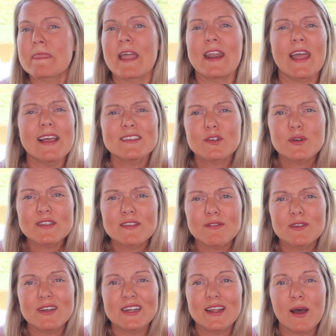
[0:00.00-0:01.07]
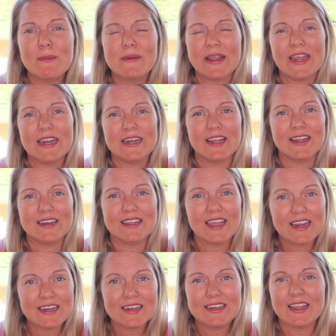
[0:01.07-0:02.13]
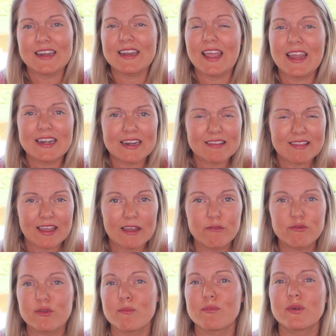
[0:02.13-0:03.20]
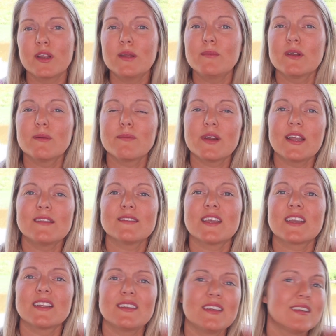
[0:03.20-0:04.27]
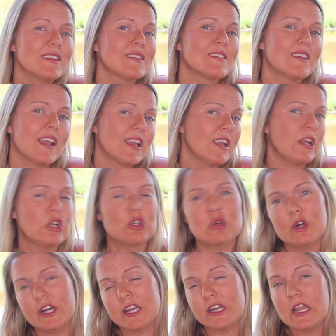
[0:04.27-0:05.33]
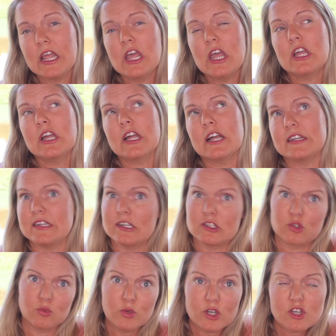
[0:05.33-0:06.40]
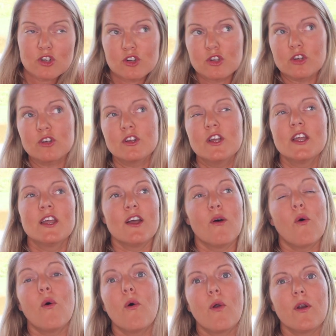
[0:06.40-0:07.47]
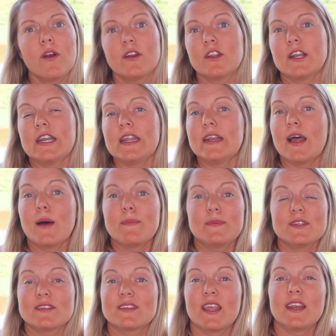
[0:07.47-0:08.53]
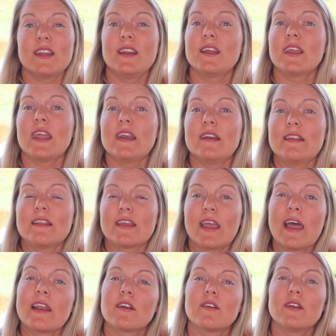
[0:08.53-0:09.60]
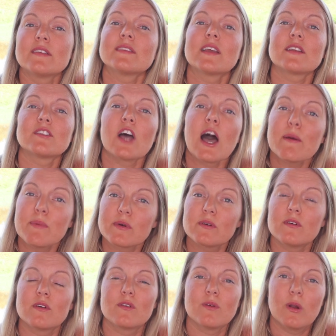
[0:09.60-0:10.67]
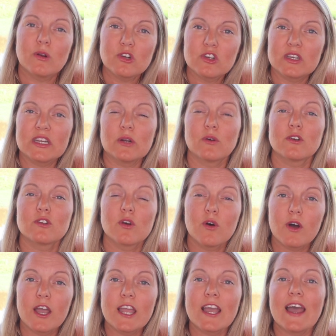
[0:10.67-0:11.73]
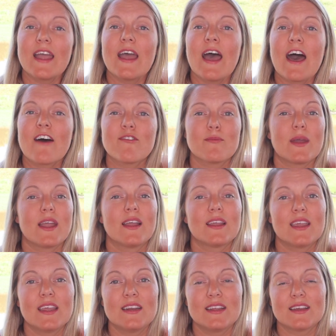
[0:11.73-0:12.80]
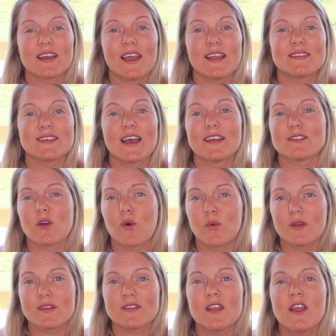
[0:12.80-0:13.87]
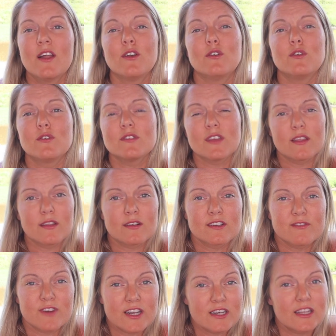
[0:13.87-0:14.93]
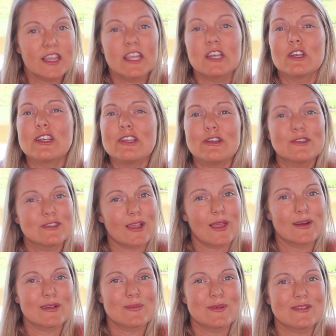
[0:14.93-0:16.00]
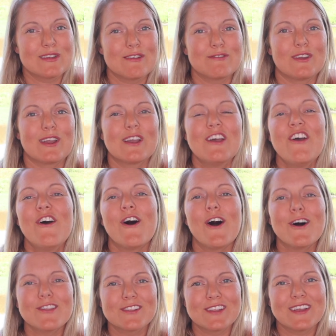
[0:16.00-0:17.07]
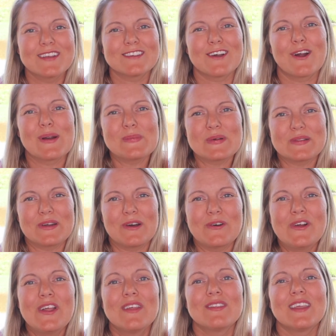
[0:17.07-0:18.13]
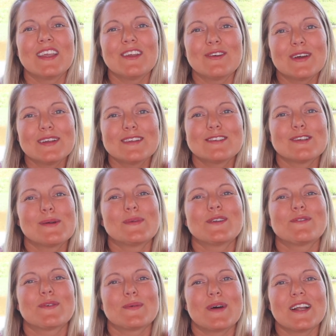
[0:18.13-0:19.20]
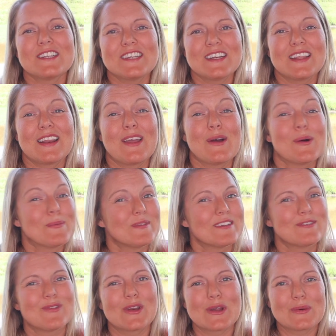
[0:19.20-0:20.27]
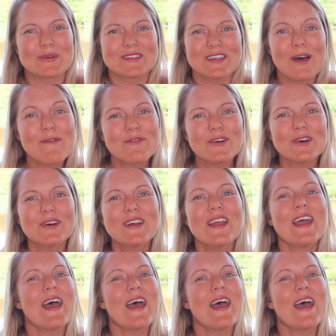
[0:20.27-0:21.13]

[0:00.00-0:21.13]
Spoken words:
And as always, if you need help getting ungated in anything from premium brands like Adidas, Nike, Jordan, Adidas Original, or you need help just getting ungated in the categories like topical, grocery, or toy, I have my ungating guides, as always, new sellers friendly, new seller specific. All the links are below. Thank you guys so much for watching, and I hope this video was helpful.